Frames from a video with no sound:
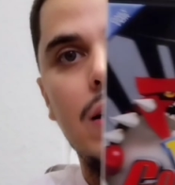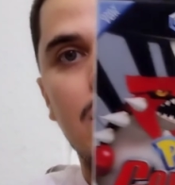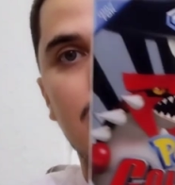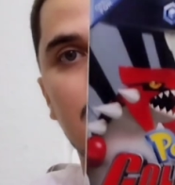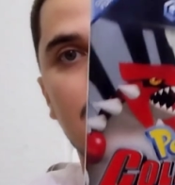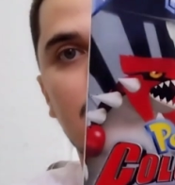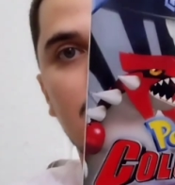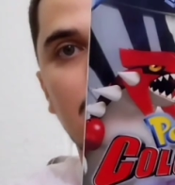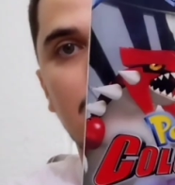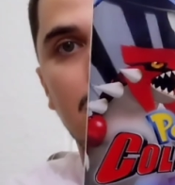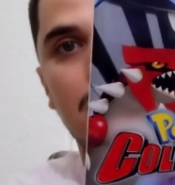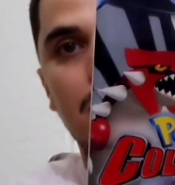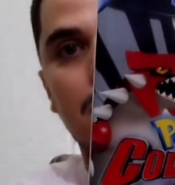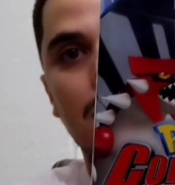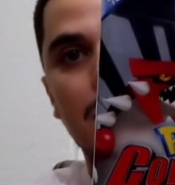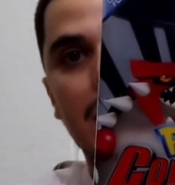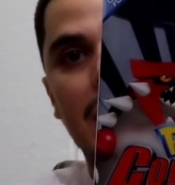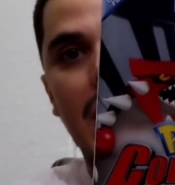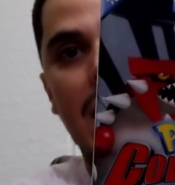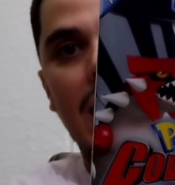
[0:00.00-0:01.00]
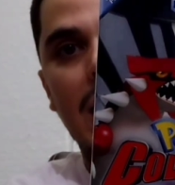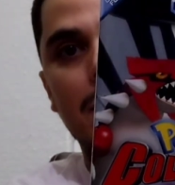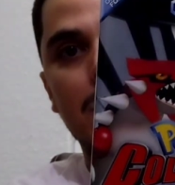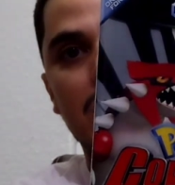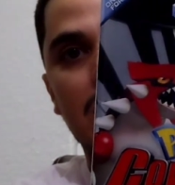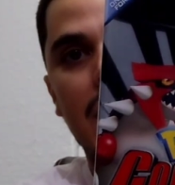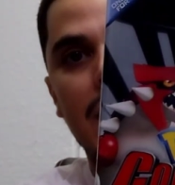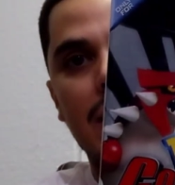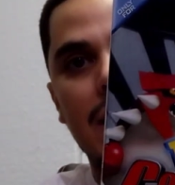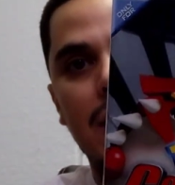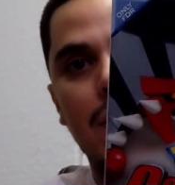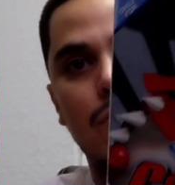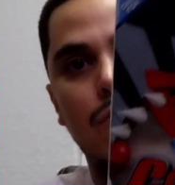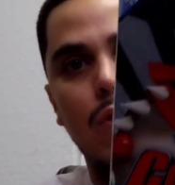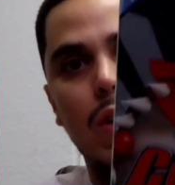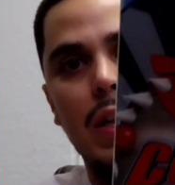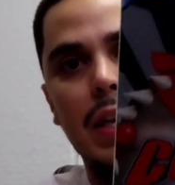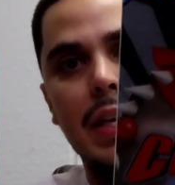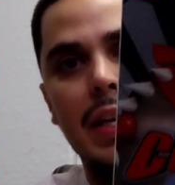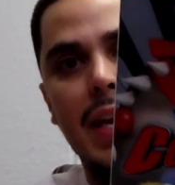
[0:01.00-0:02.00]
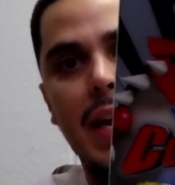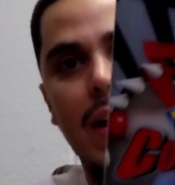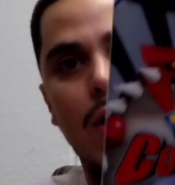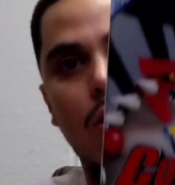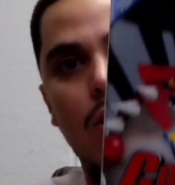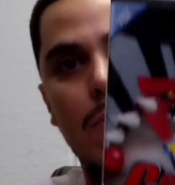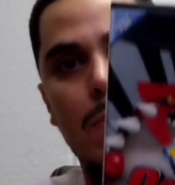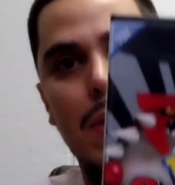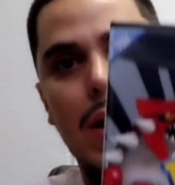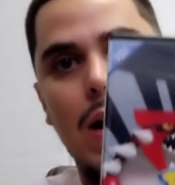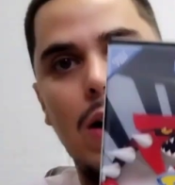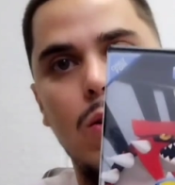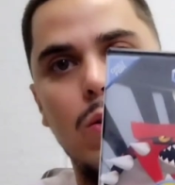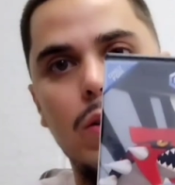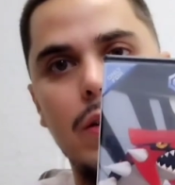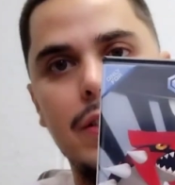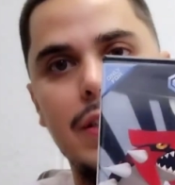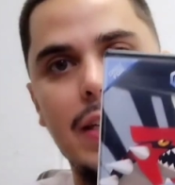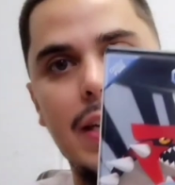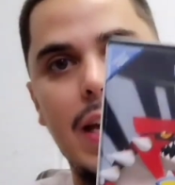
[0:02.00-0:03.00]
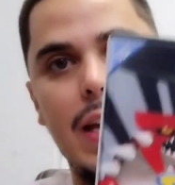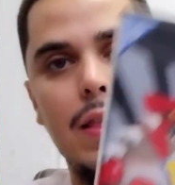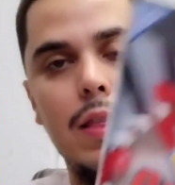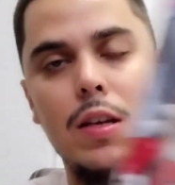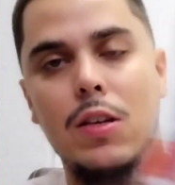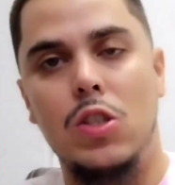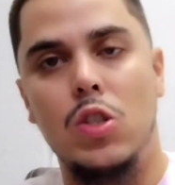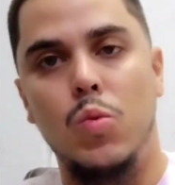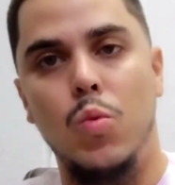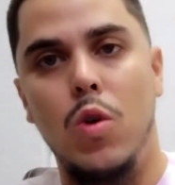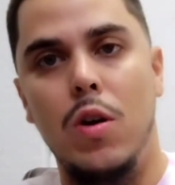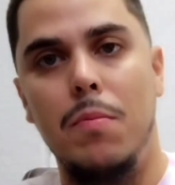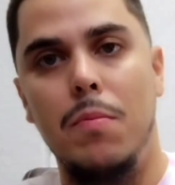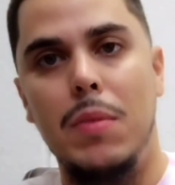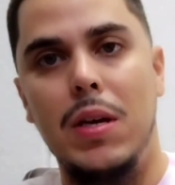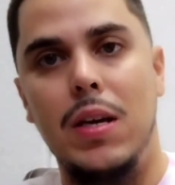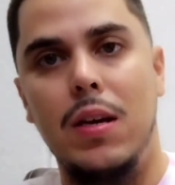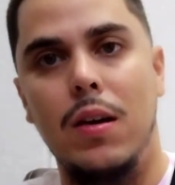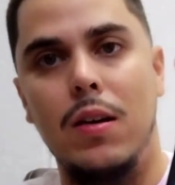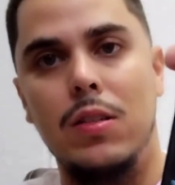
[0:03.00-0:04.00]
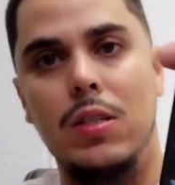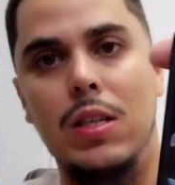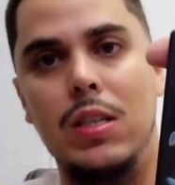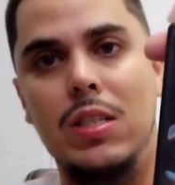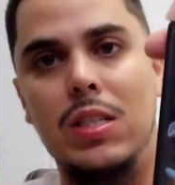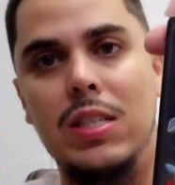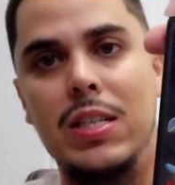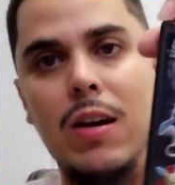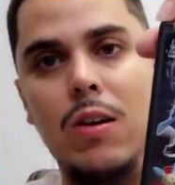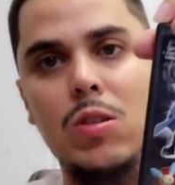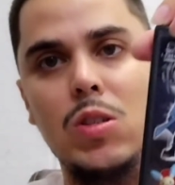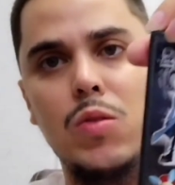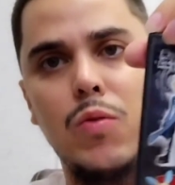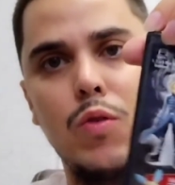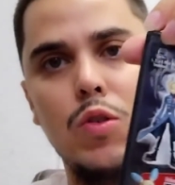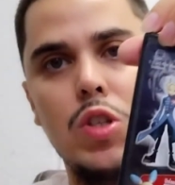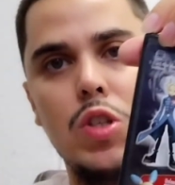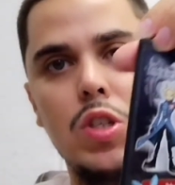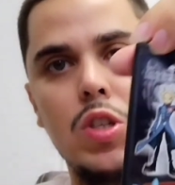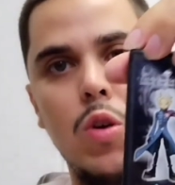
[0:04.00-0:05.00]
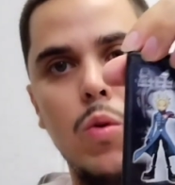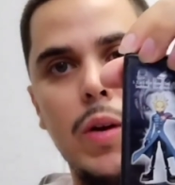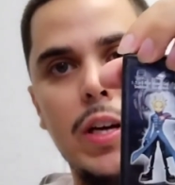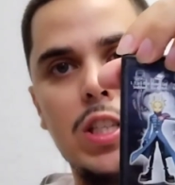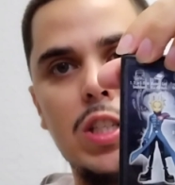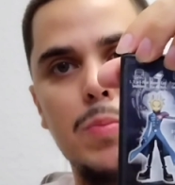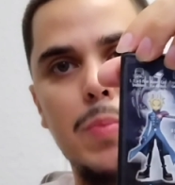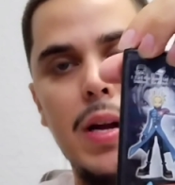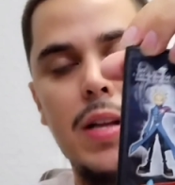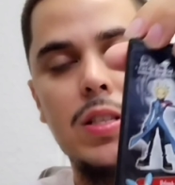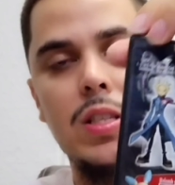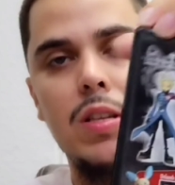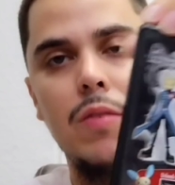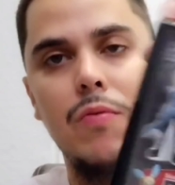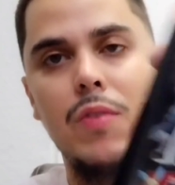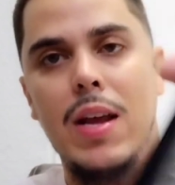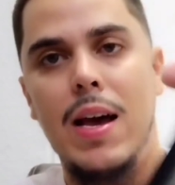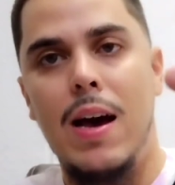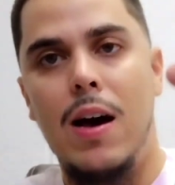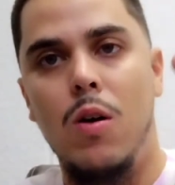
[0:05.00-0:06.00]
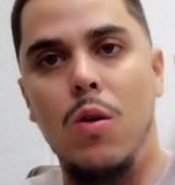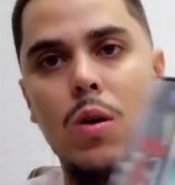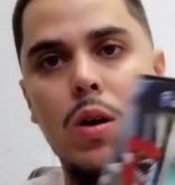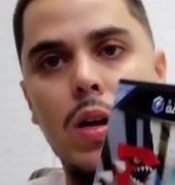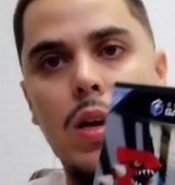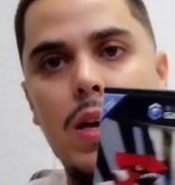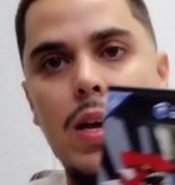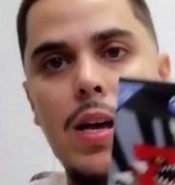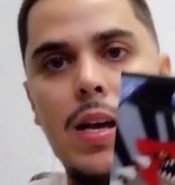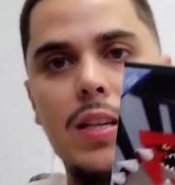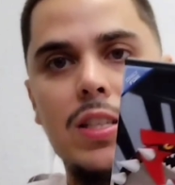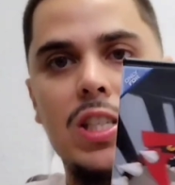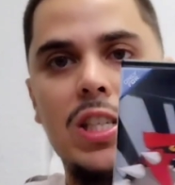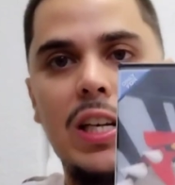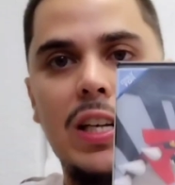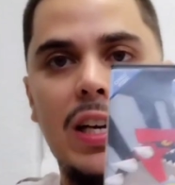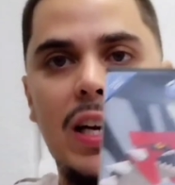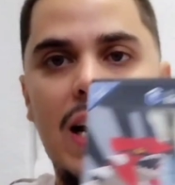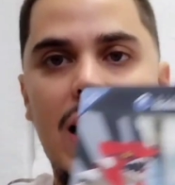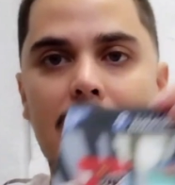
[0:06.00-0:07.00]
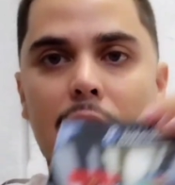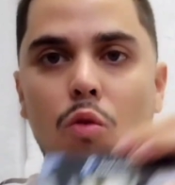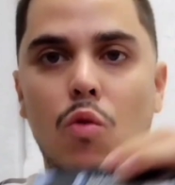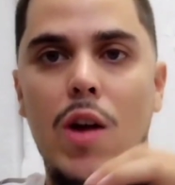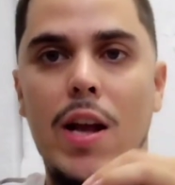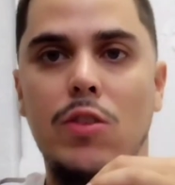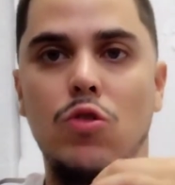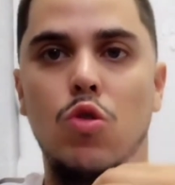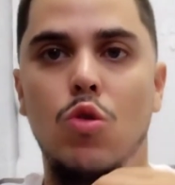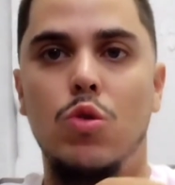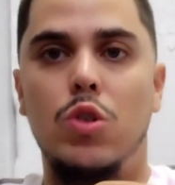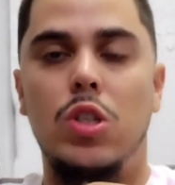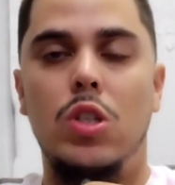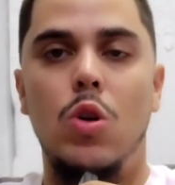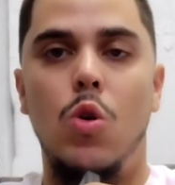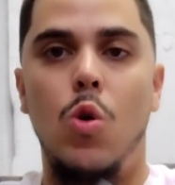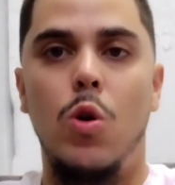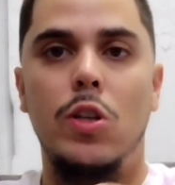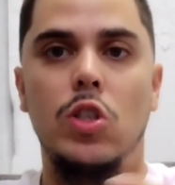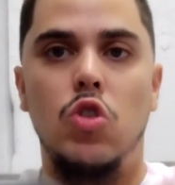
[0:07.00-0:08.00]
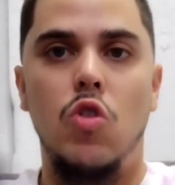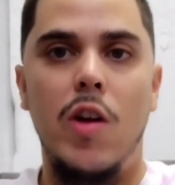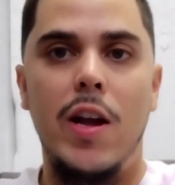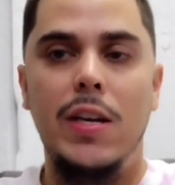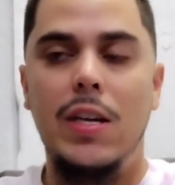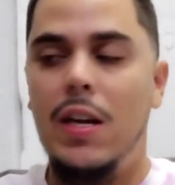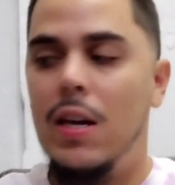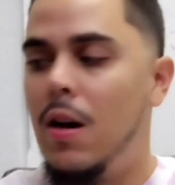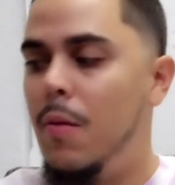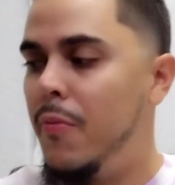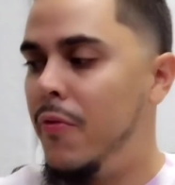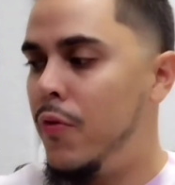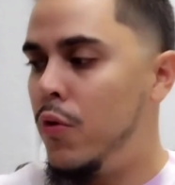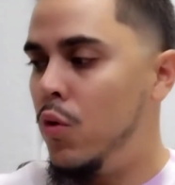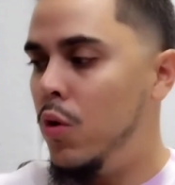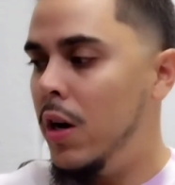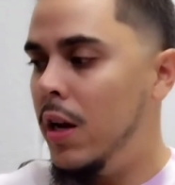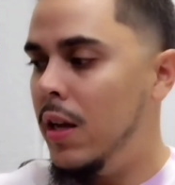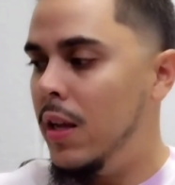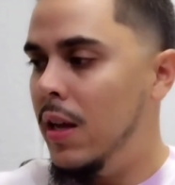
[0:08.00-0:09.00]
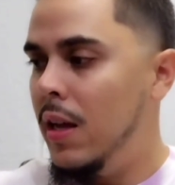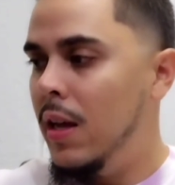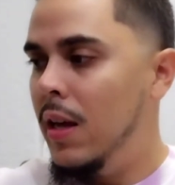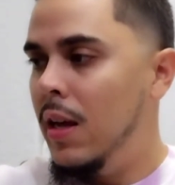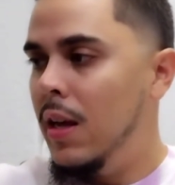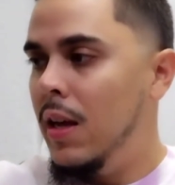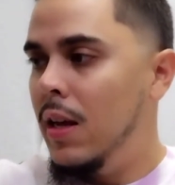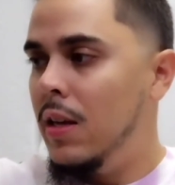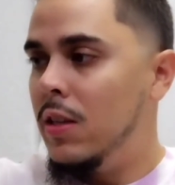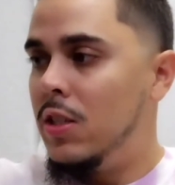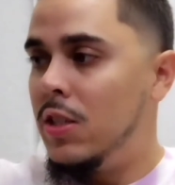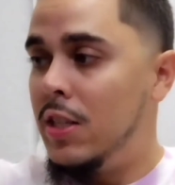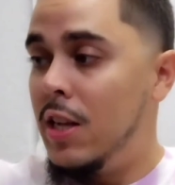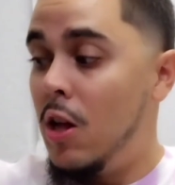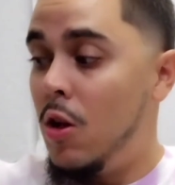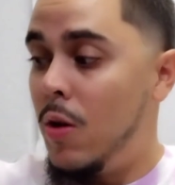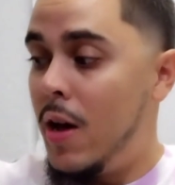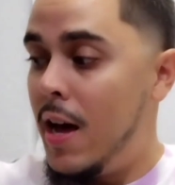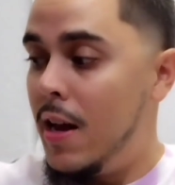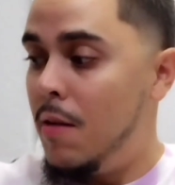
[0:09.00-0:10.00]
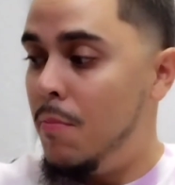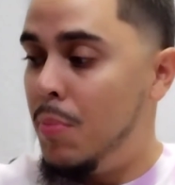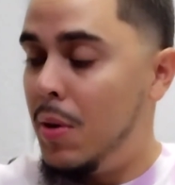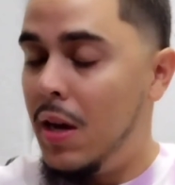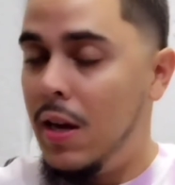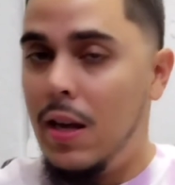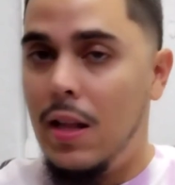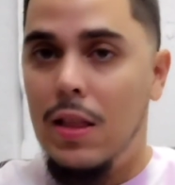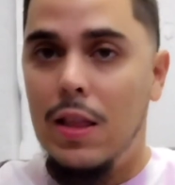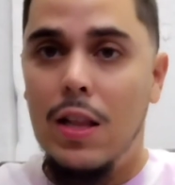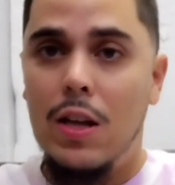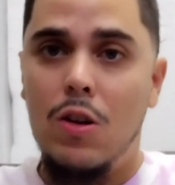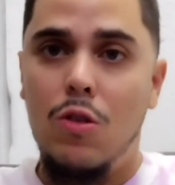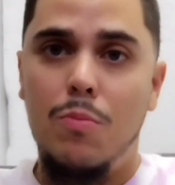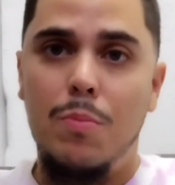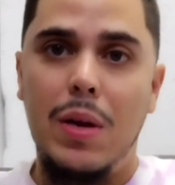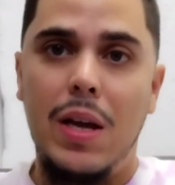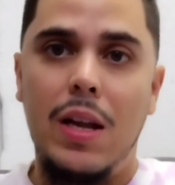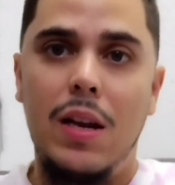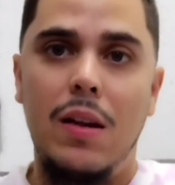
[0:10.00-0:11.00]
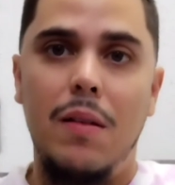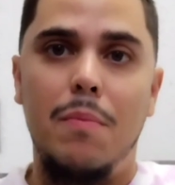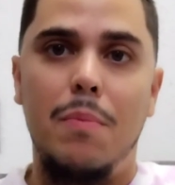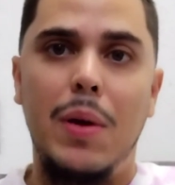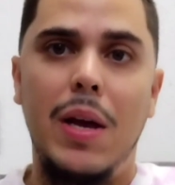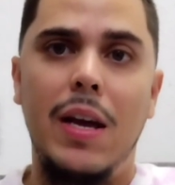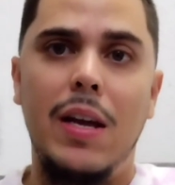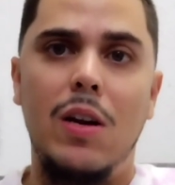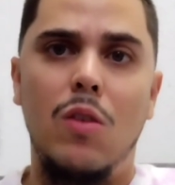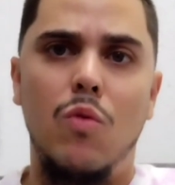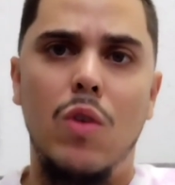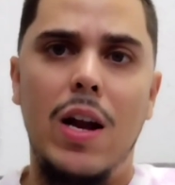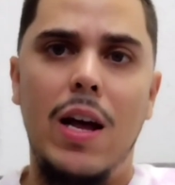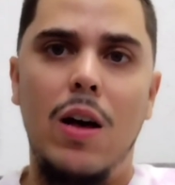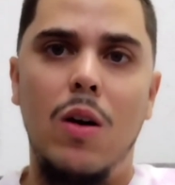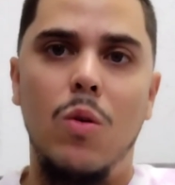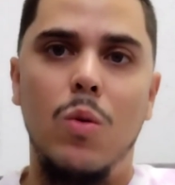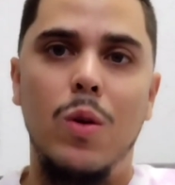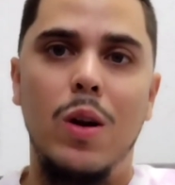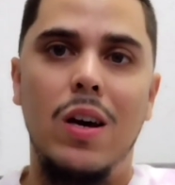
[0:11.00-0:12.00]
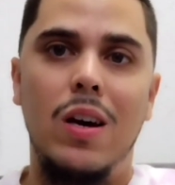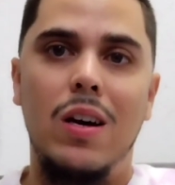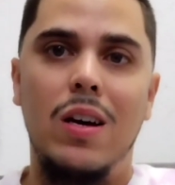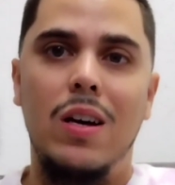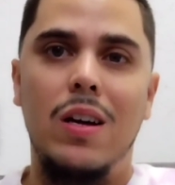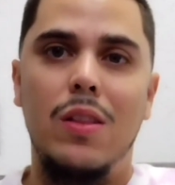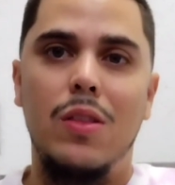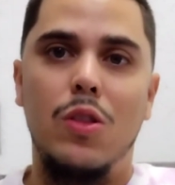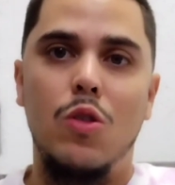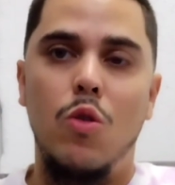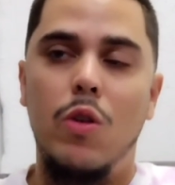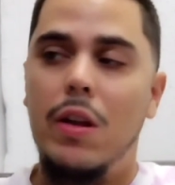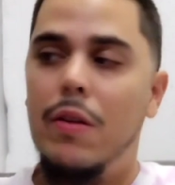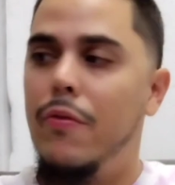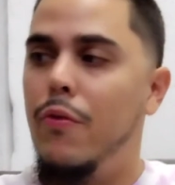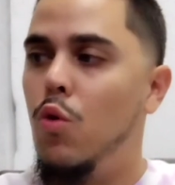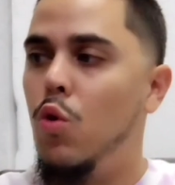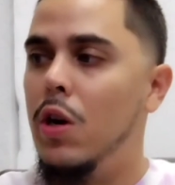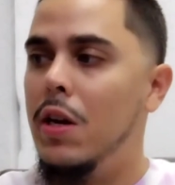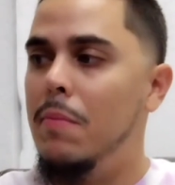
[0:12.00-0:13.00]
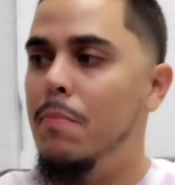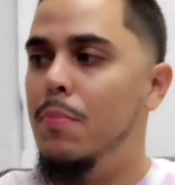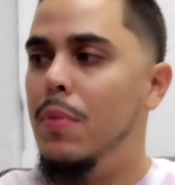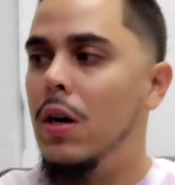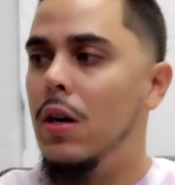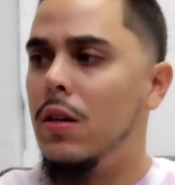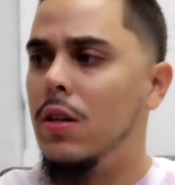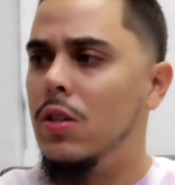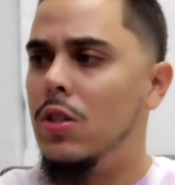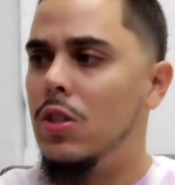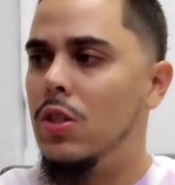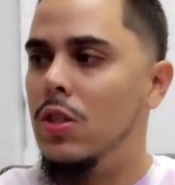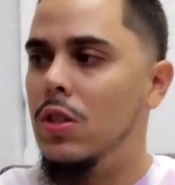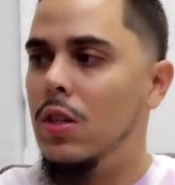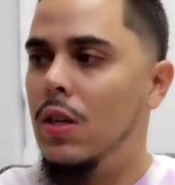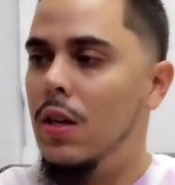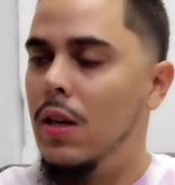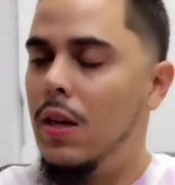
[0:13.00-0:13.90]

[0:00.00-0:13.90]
some games that I didn't really care about to get this one because it sells for so expensive now. Seen it at a retro store, traded up for it. Still had to pay a little bit, paid around 30-40 bucks.